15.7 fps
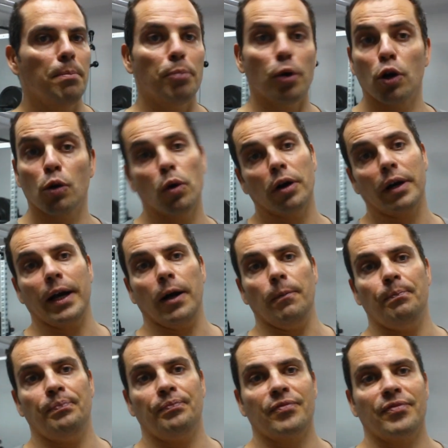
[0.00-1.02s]
per
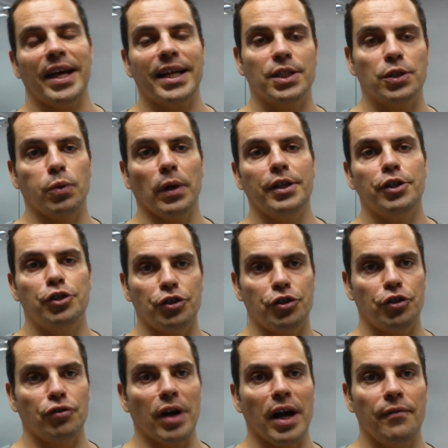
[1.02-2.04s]
workout. That's what you
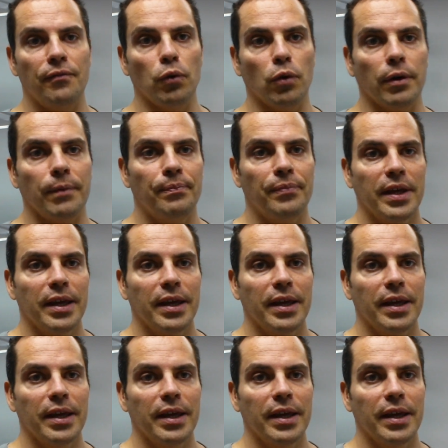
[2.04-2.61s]
should strive for.